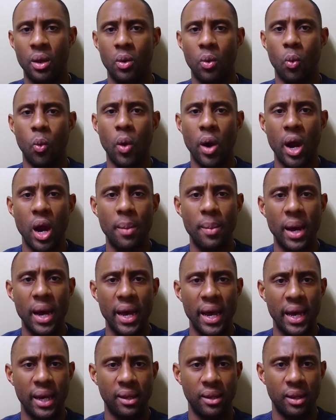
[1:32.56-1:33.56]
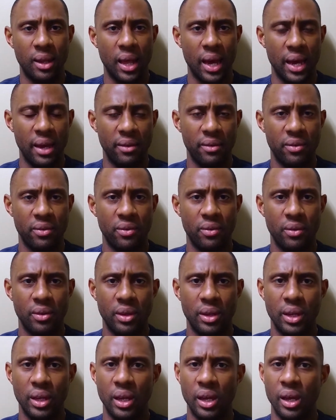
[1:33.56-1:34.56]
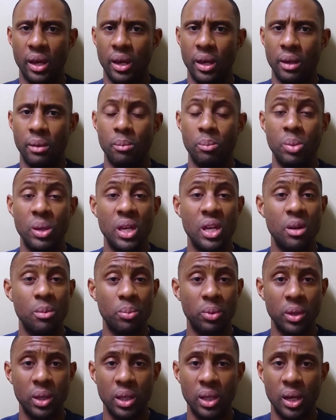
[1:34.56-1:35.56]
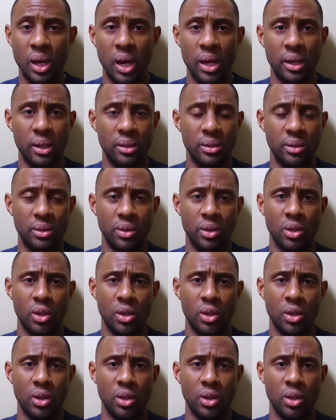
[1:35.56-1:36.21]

Where am I at in life? And be completely honest,